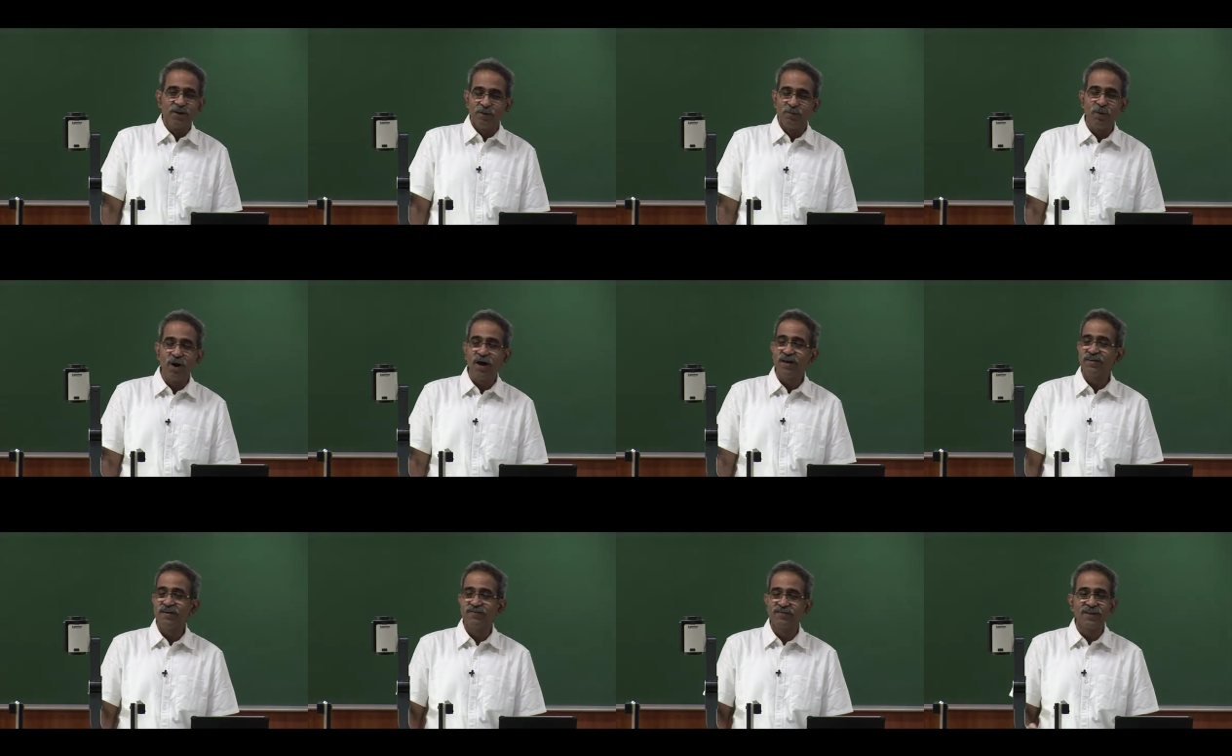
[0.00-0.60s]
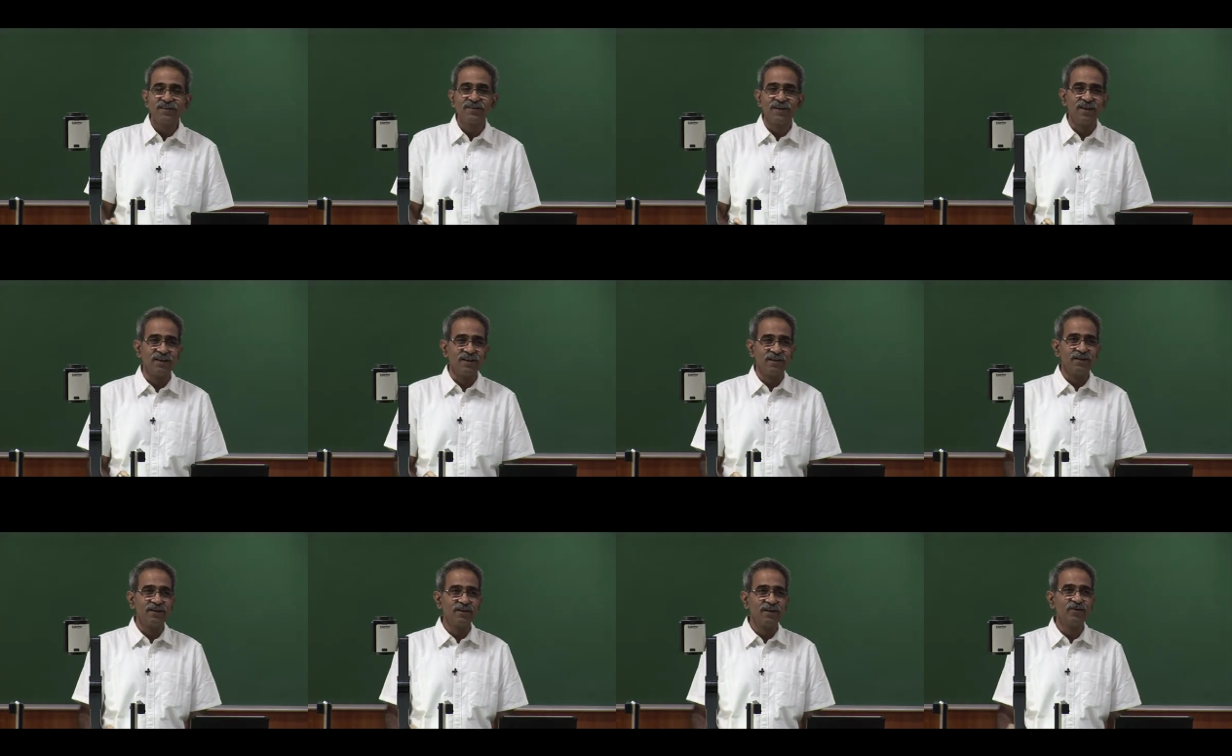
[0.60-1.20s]
mass of the
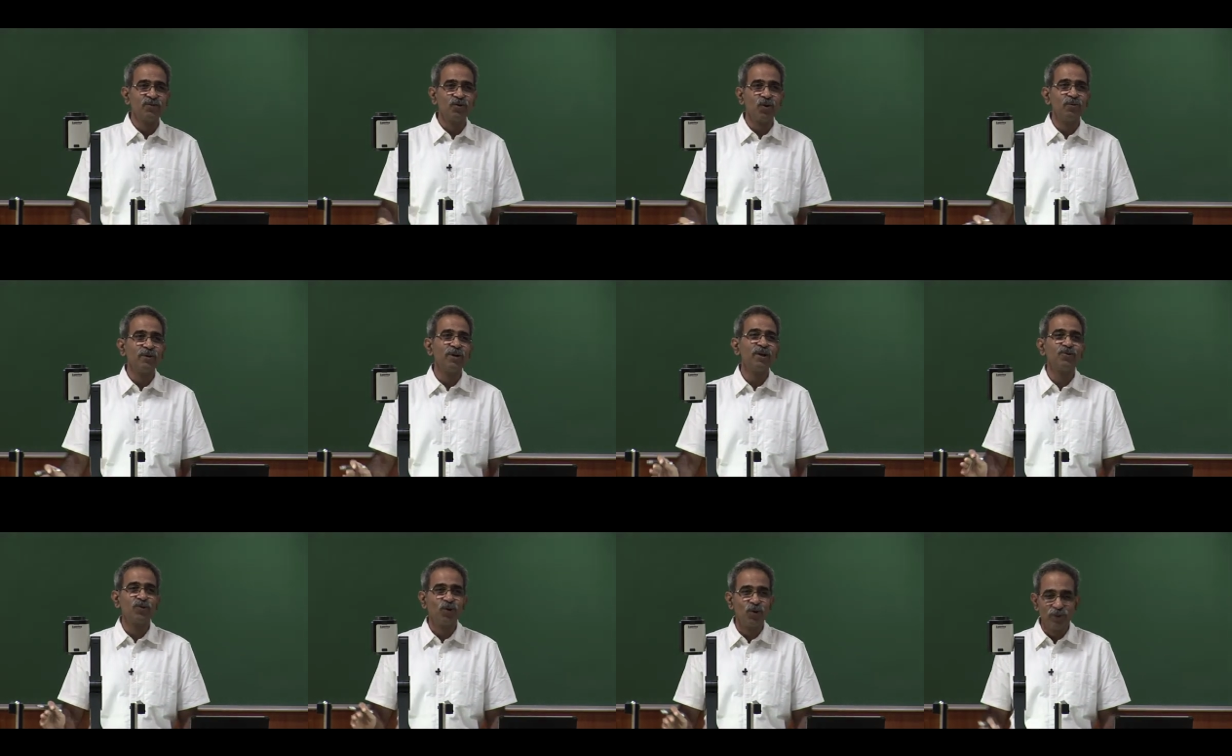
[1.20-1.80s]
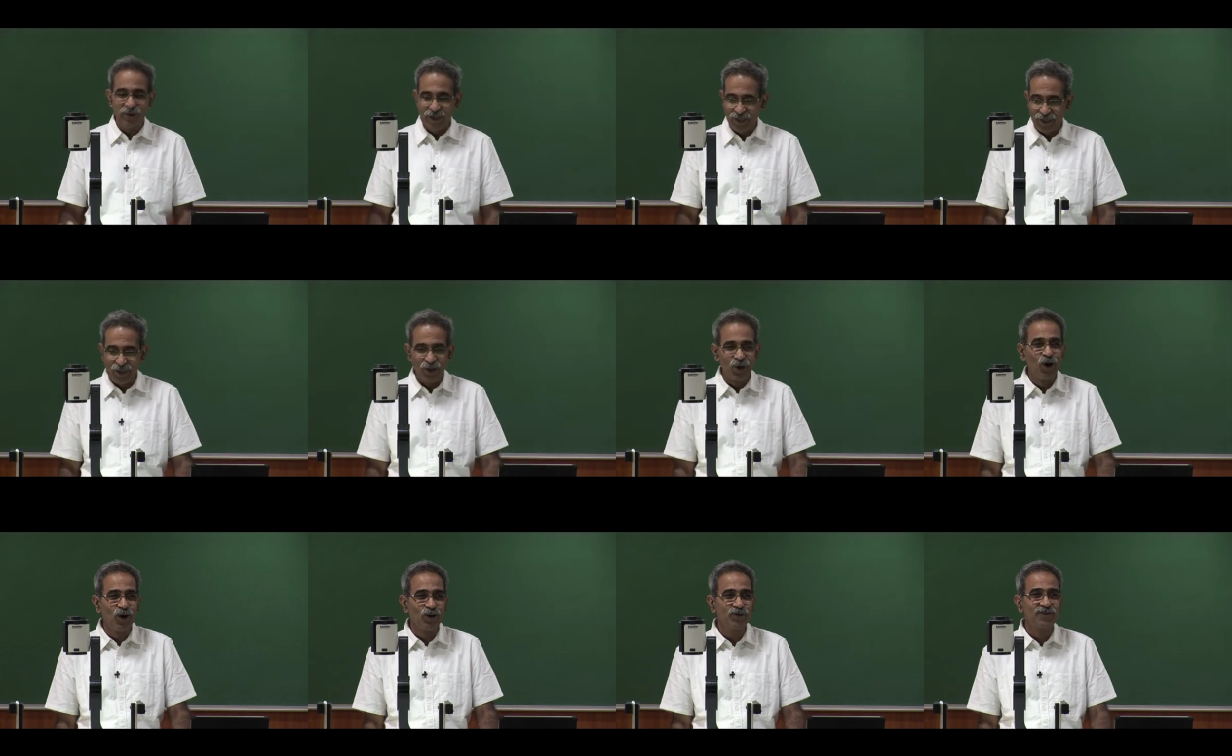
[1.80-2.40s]
sun is so many
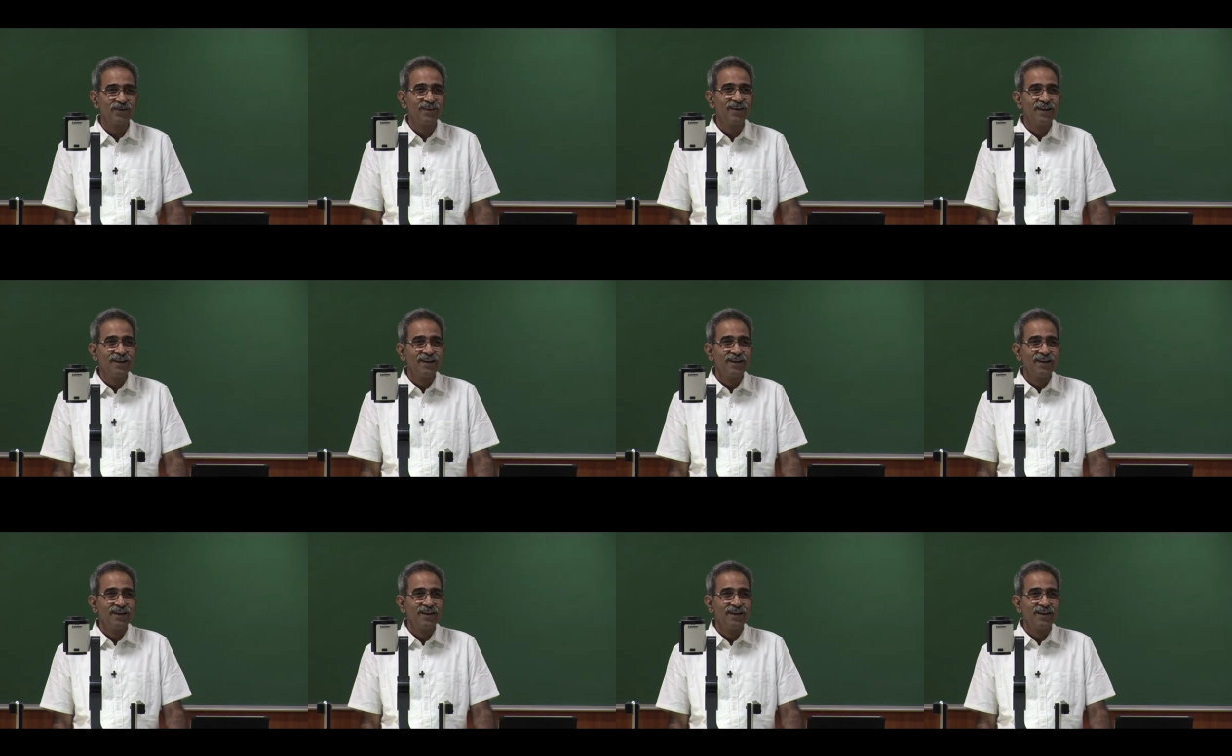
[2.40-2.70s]
kilos,